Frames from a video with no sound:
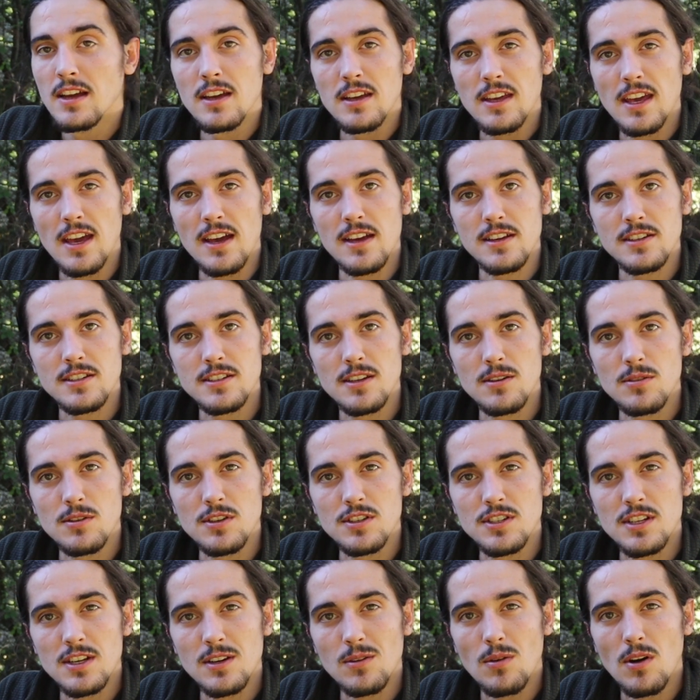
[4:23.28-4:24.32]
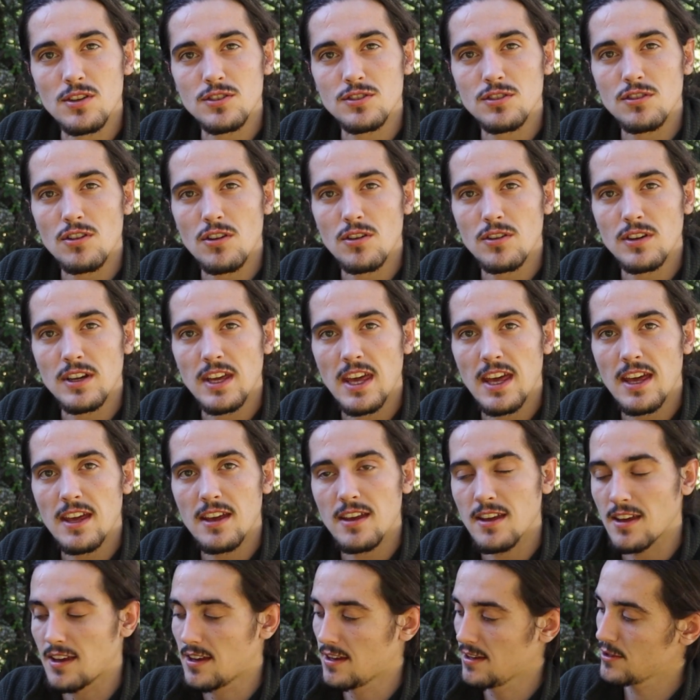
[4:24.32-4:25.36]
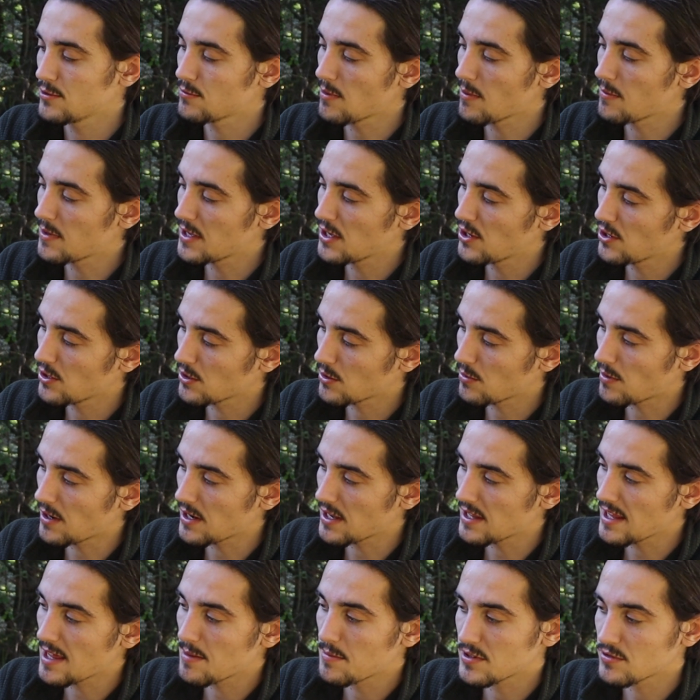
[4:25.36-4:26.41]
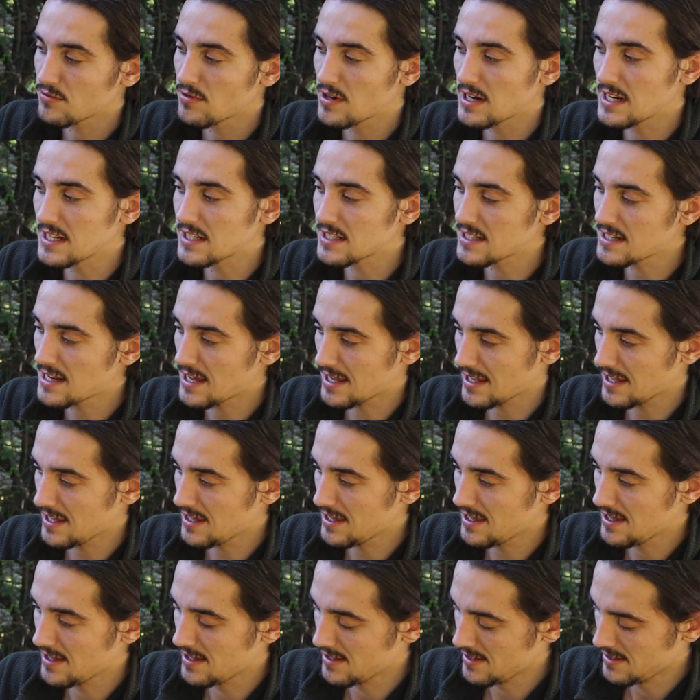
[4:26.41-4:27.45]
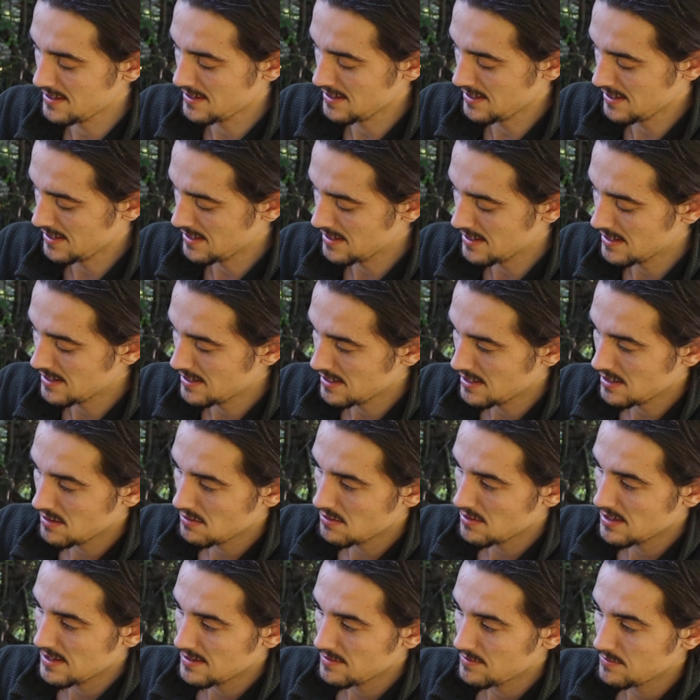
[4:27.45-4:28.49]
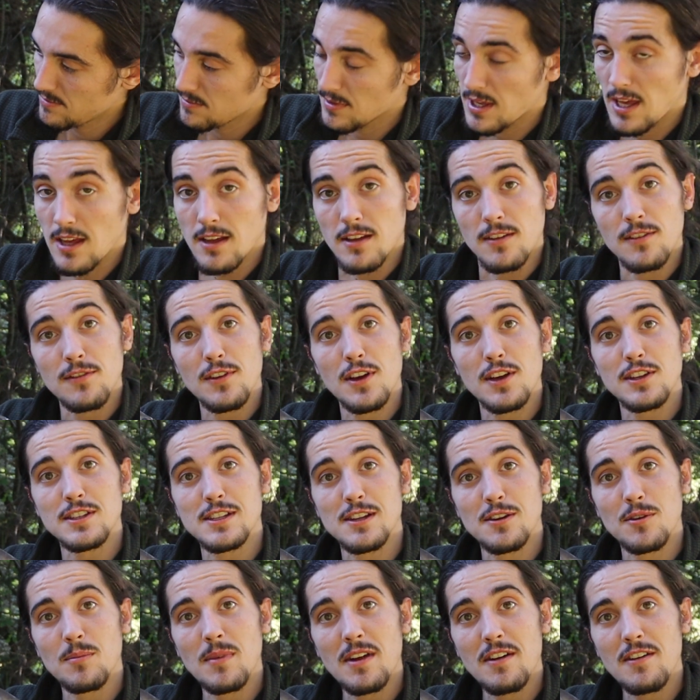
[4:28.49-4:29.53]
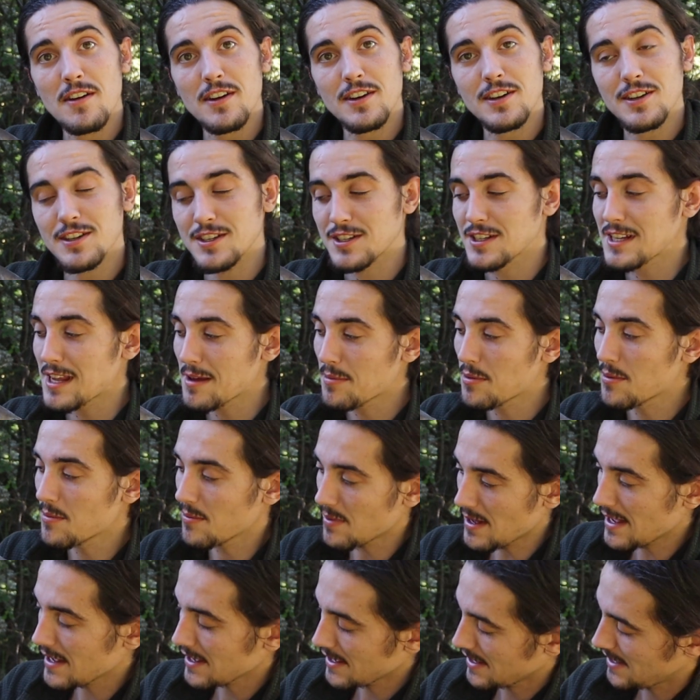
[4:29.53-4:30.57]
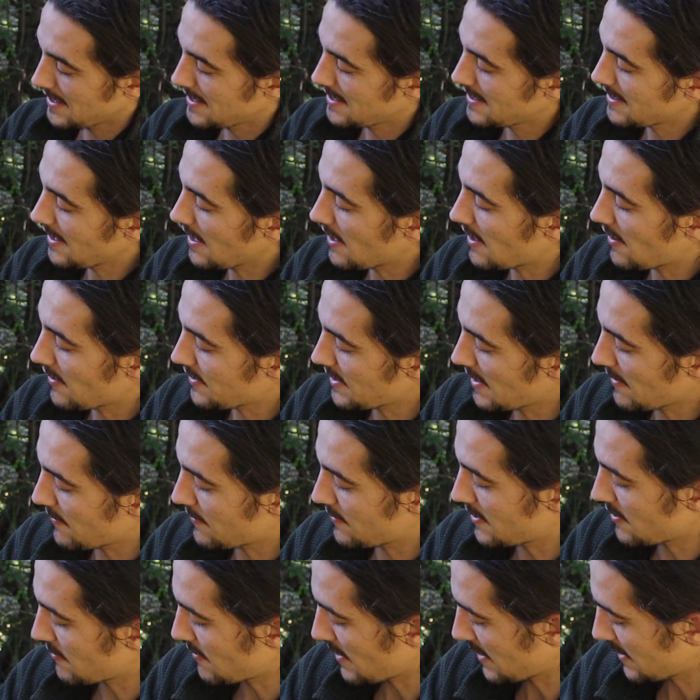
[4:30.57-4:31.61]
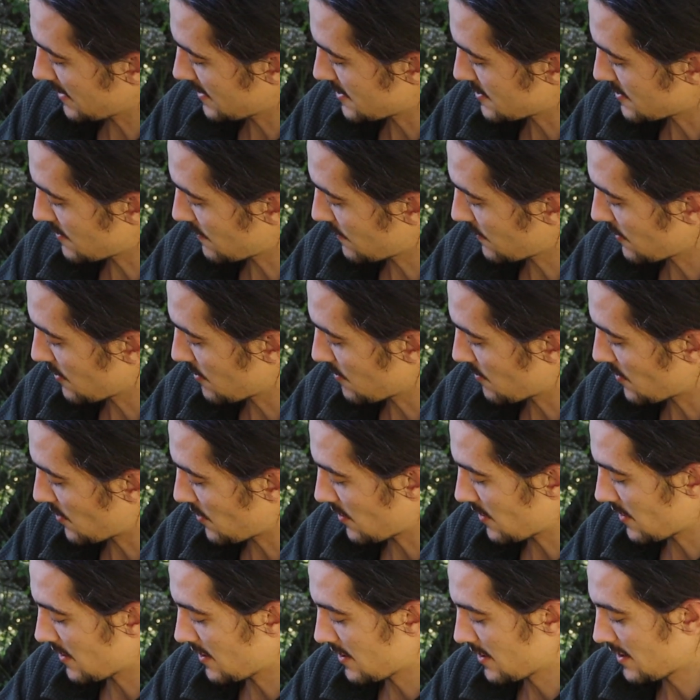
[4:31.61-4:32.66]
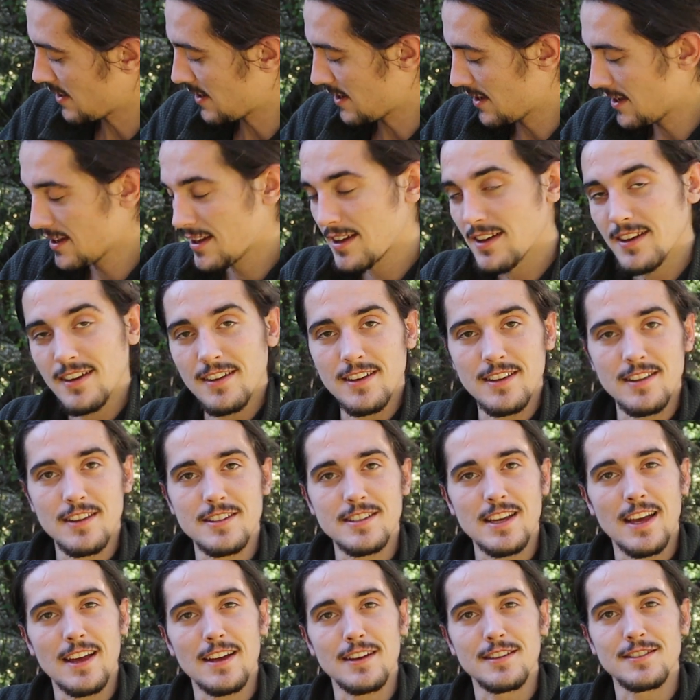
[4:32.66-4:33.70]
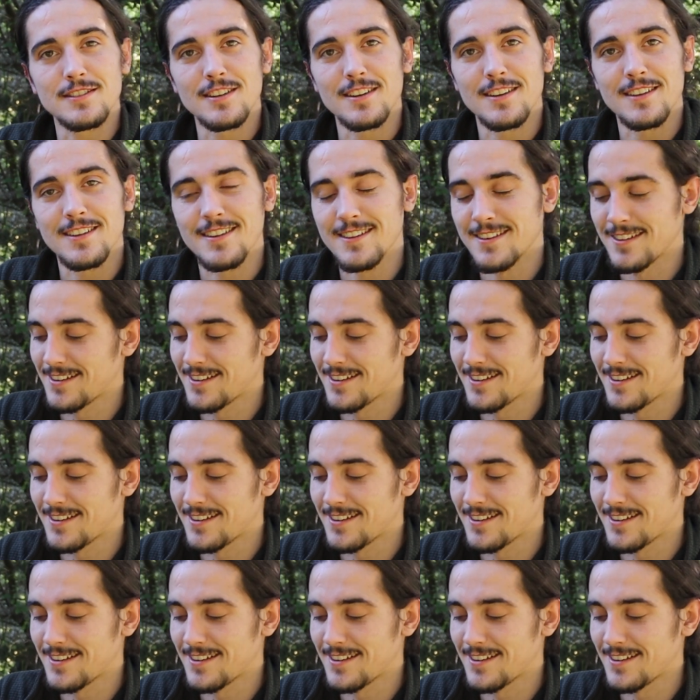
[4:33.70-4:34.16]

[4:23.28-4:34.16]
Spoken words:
yeah, still using quite strong kit, because when we hook one of them it's really snaggy. Yeah, first little mirror, going to slip him back, and I definitely reckon there's a few more in the tank. So